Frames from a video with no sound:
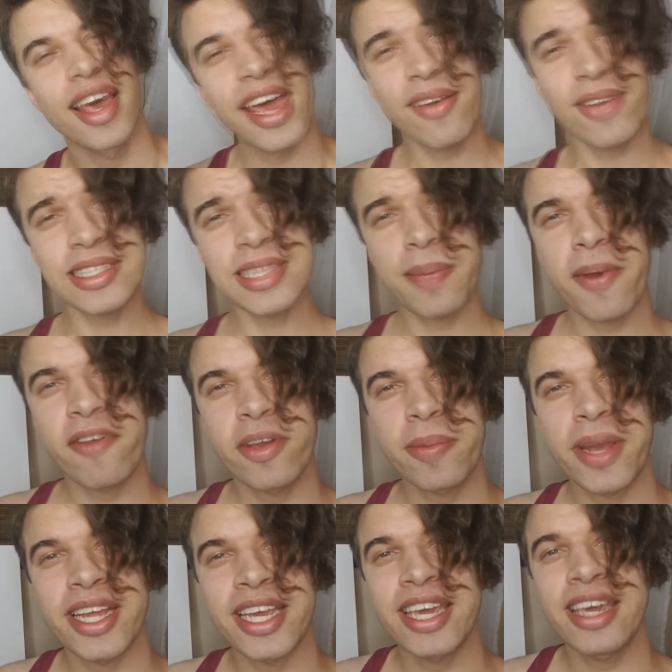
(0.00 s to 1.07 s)
Hey, what's up
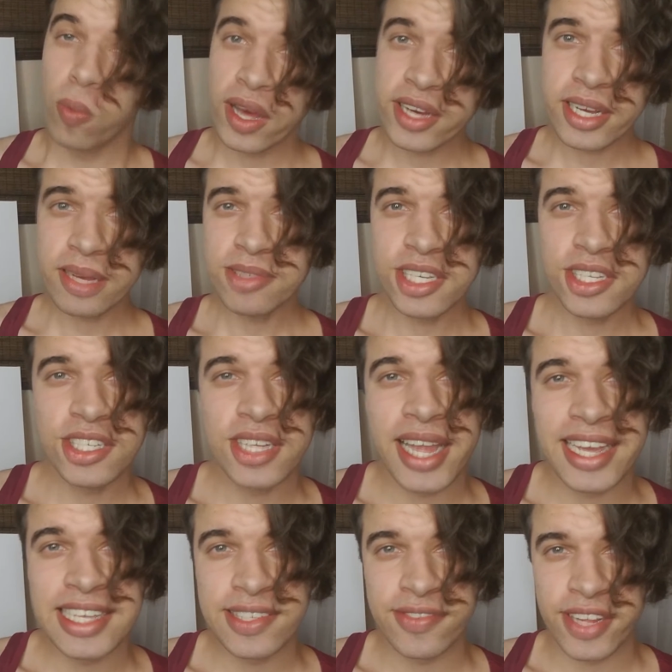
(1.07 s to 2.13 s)
everybody? Welcome to
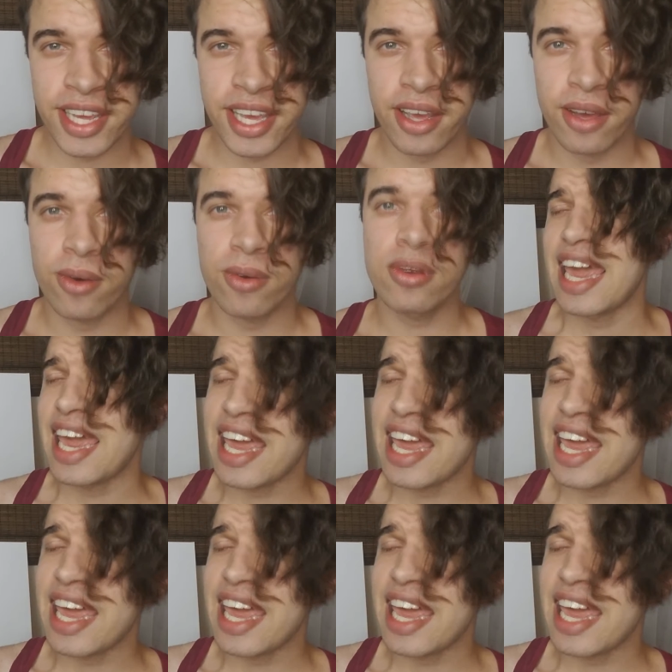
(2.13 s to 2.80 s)
today's video.